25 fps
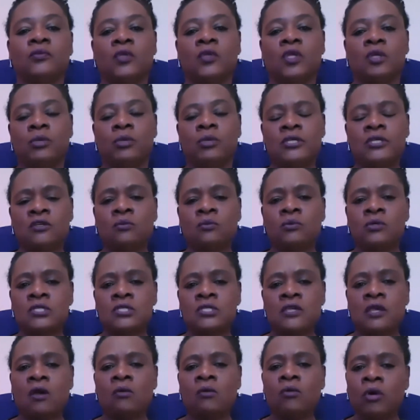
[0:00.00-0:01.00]
But I said, what's
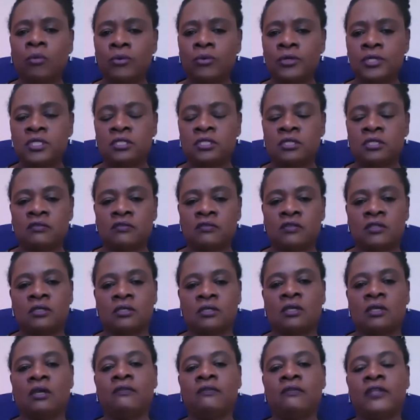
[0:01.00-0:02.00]
a cooperative?
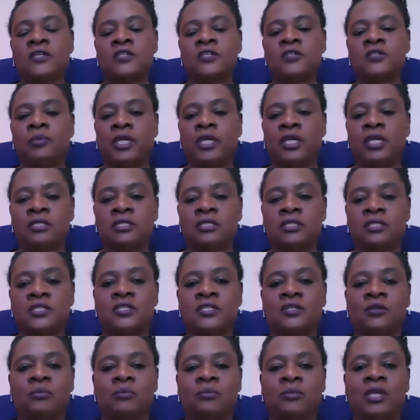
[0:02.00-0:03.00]
And they explained it
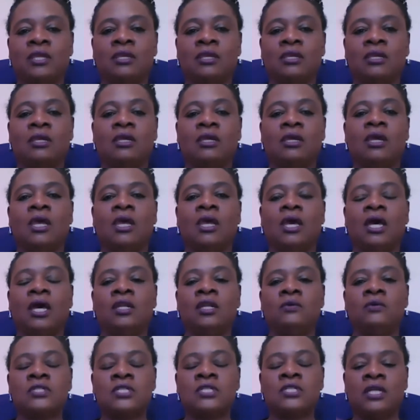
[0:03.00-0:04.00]
to me. And
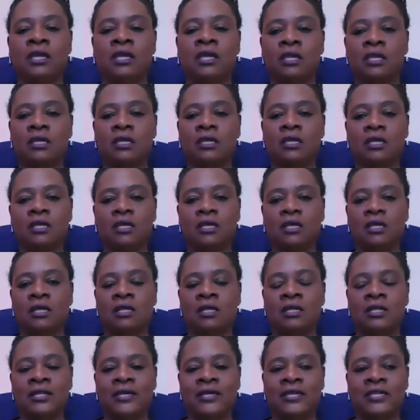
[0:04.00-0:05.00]
it was like a
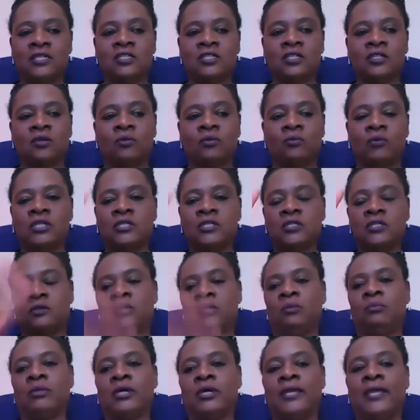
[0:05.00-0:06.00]
light went on
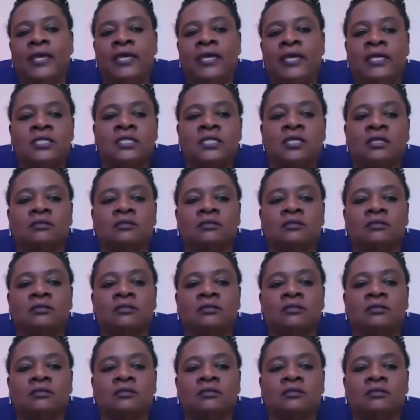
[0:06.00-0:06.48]
in my head.